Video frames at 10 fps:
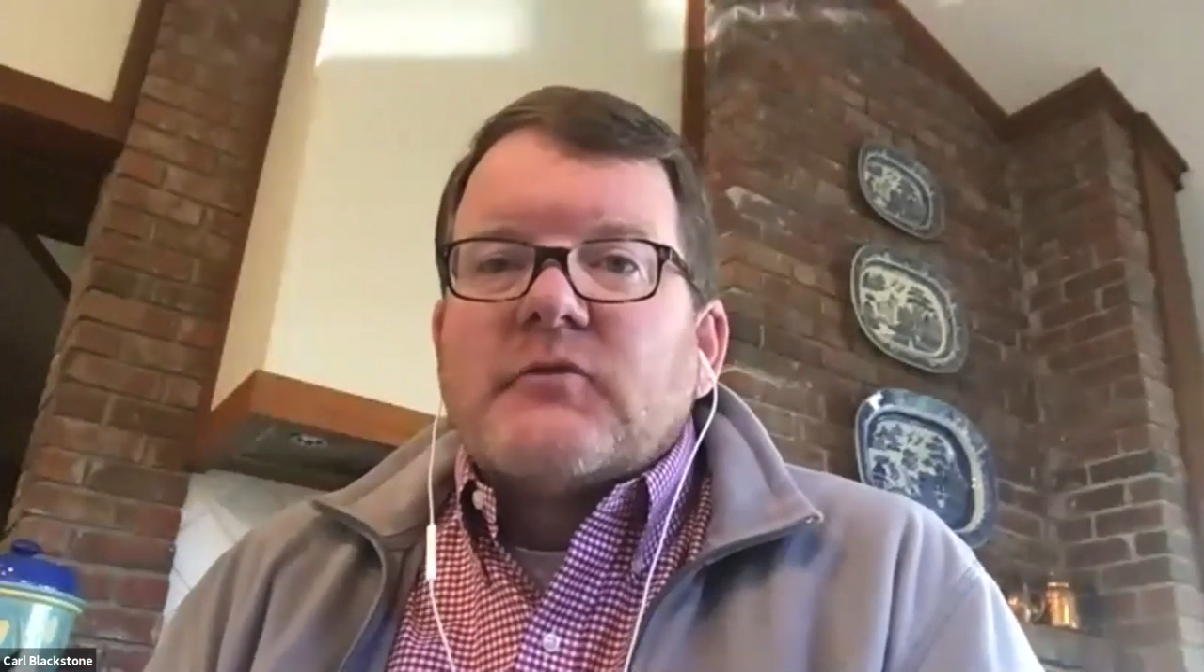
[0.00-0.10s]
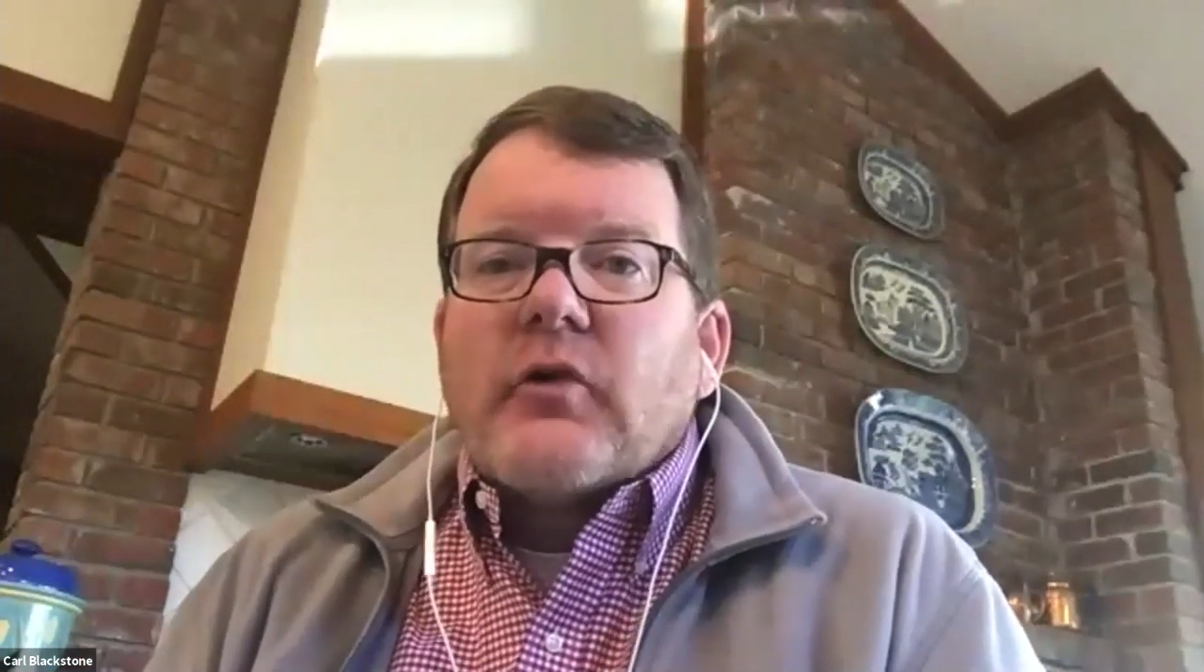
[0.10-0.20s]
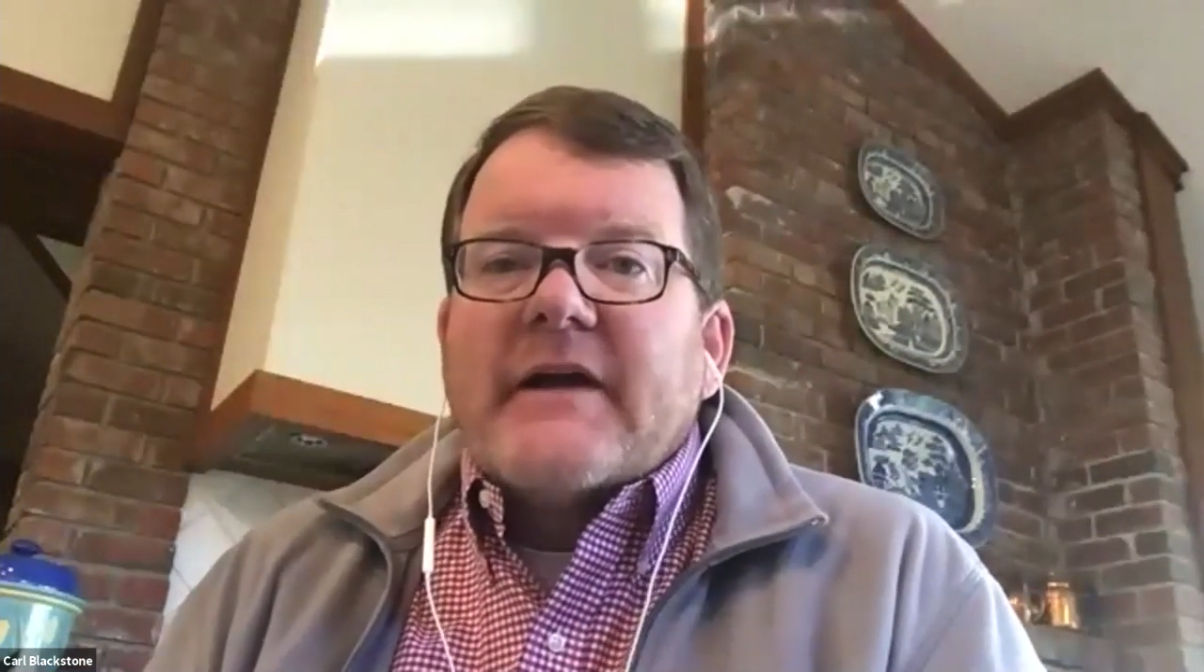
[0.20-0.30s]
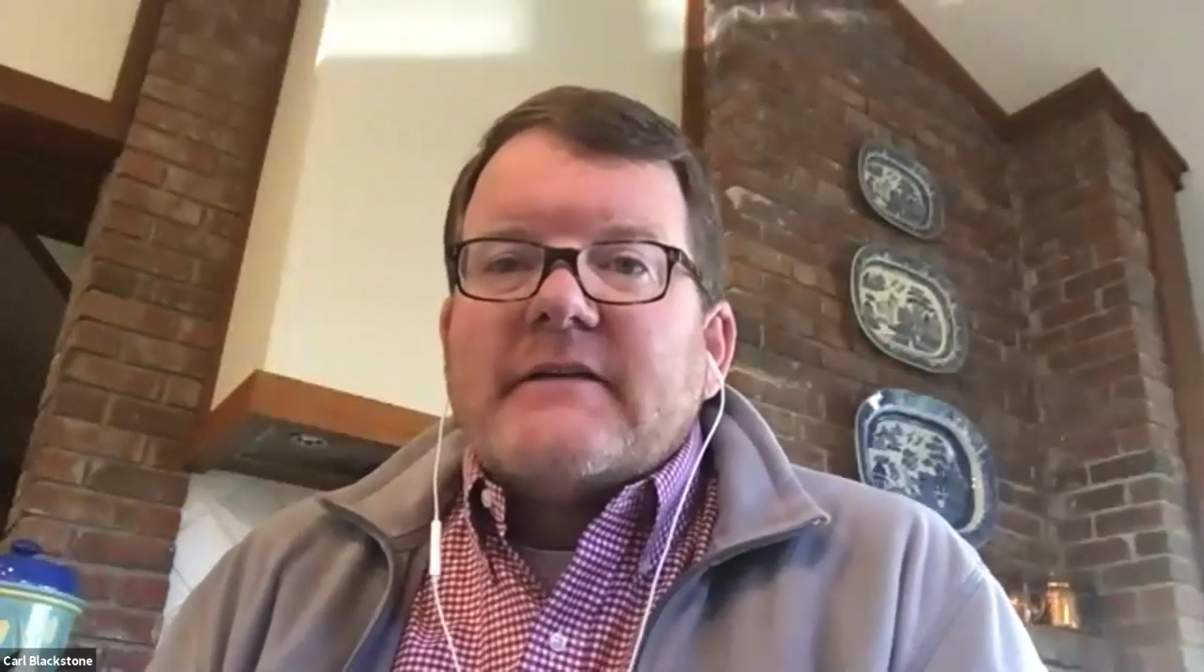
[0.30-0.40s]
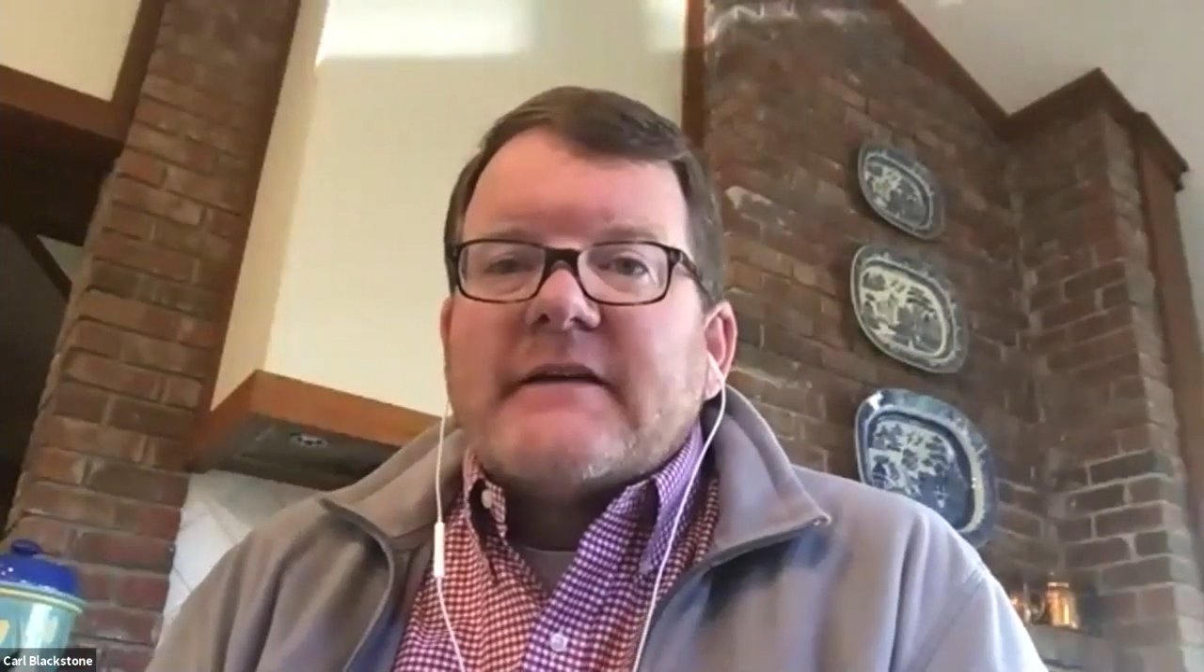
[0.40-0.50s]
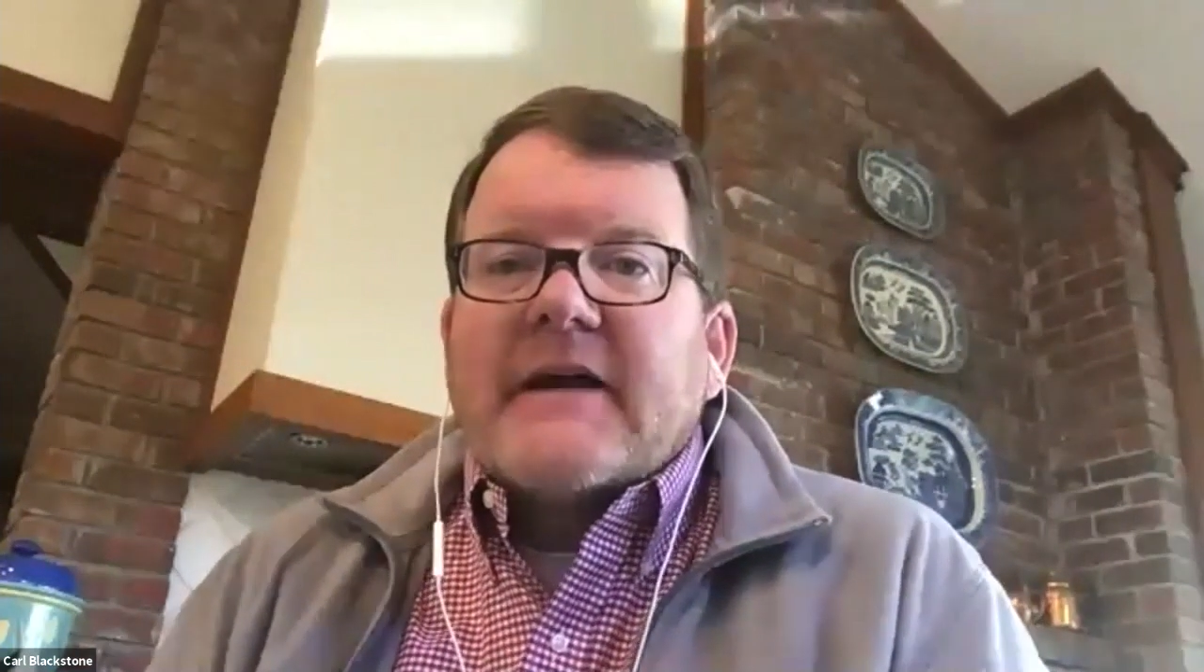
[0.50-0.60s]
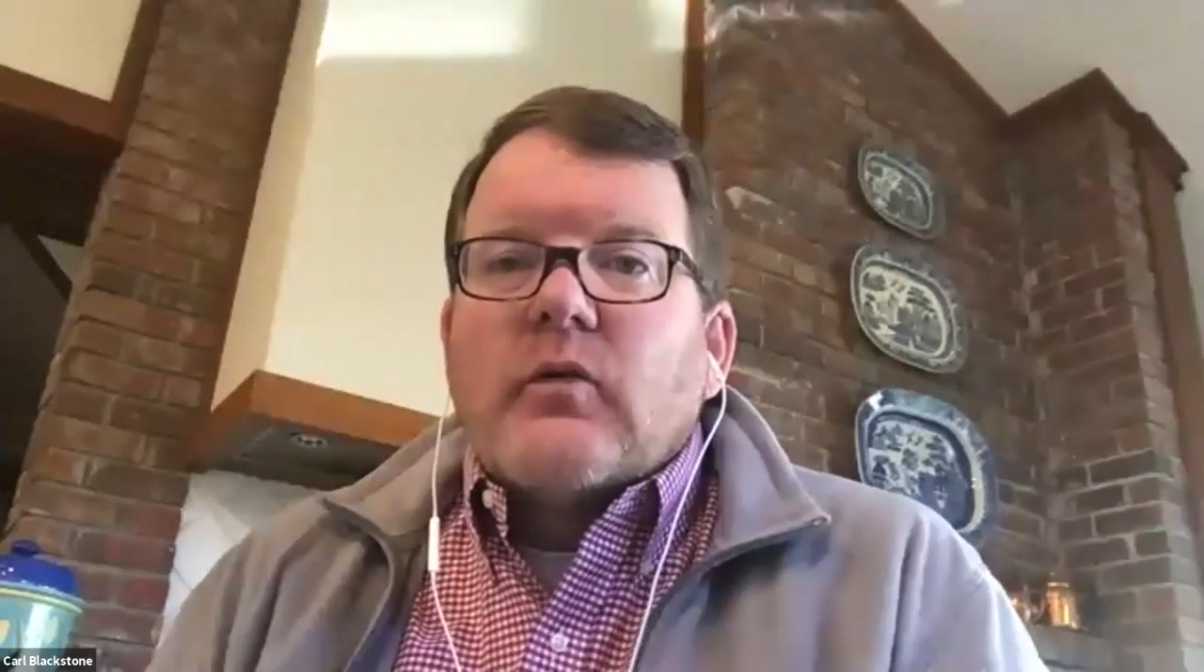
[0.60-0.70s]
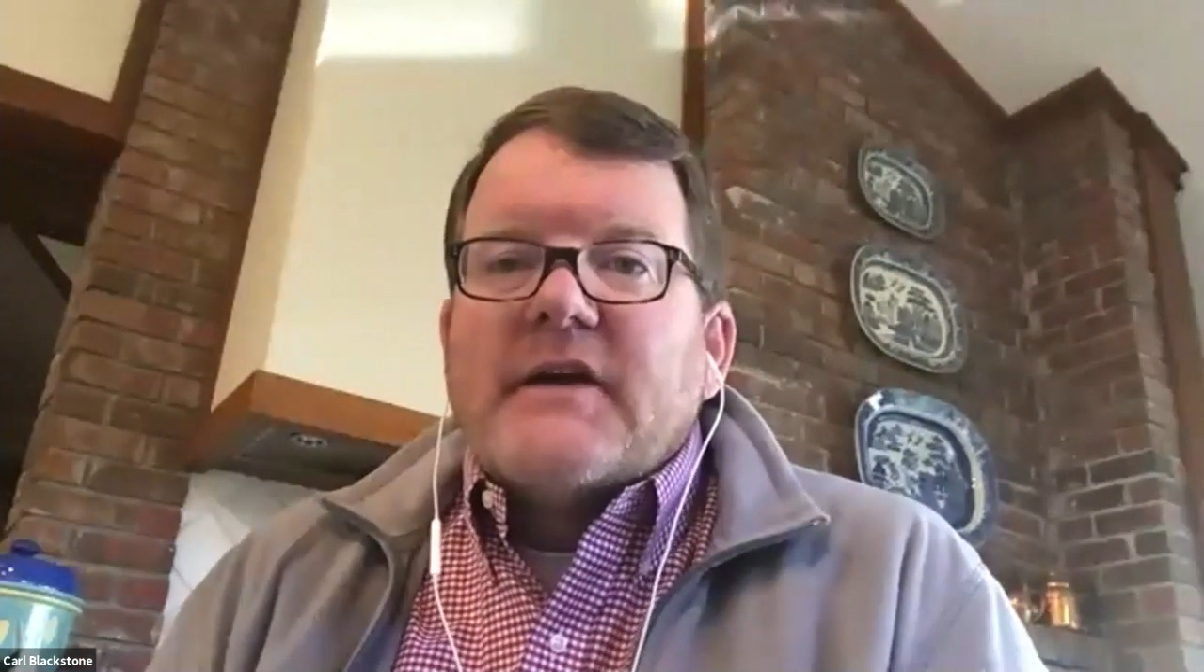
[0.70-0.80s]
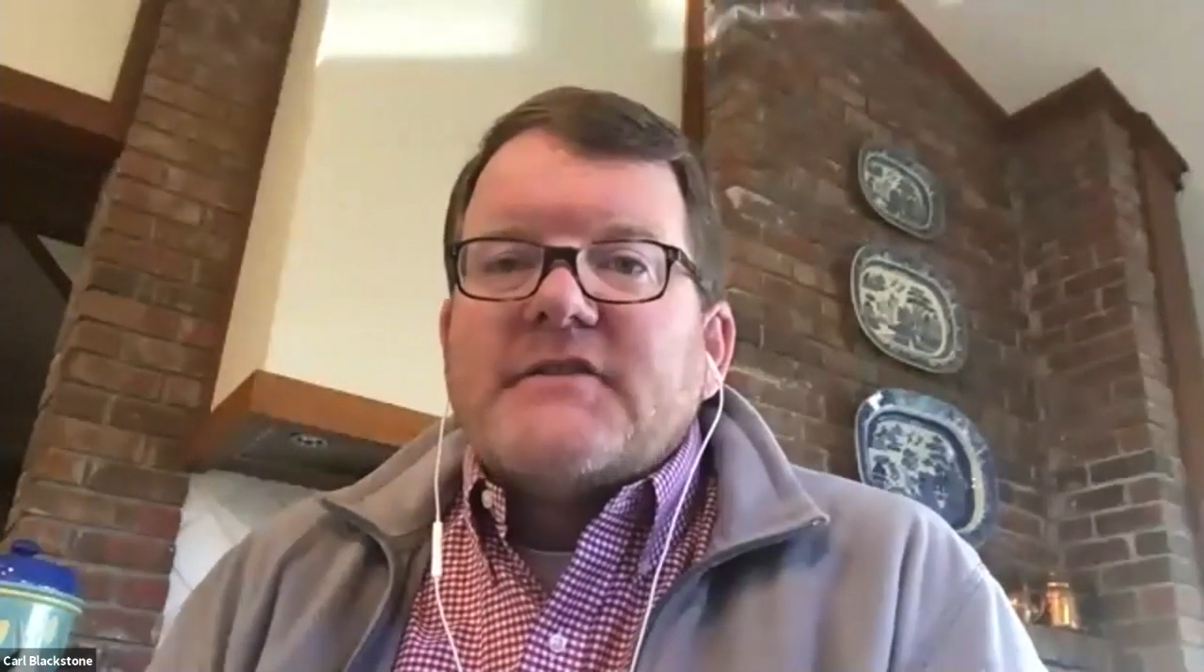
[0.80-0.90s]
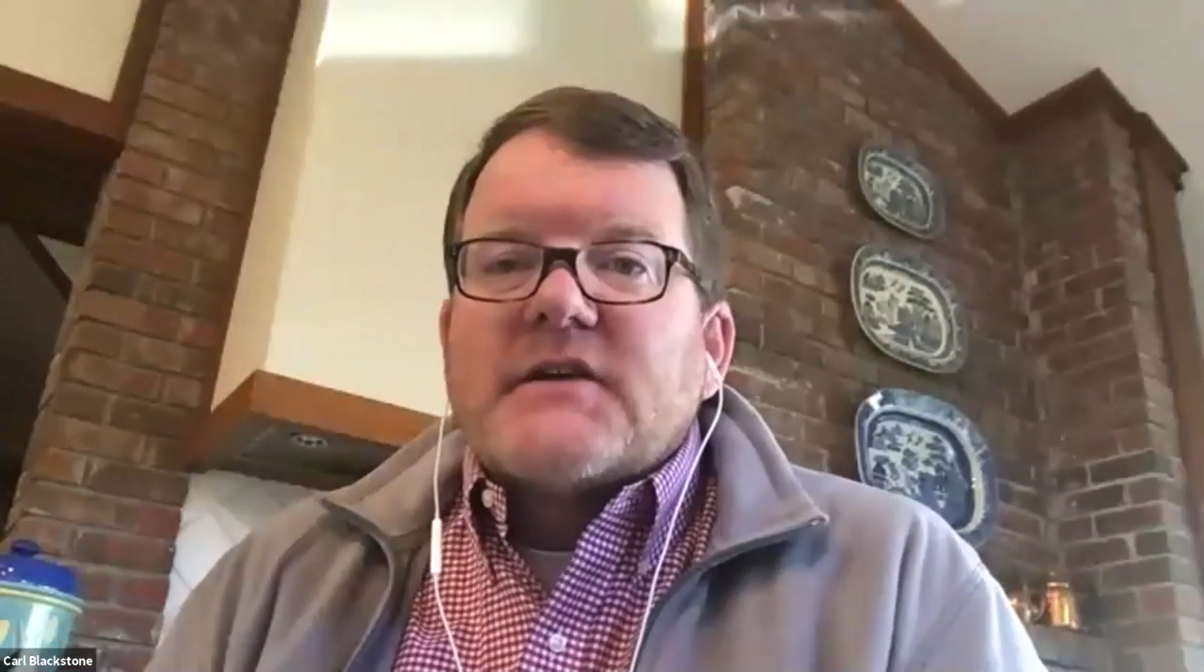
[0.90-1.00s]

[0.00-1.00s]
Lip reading: great takeaways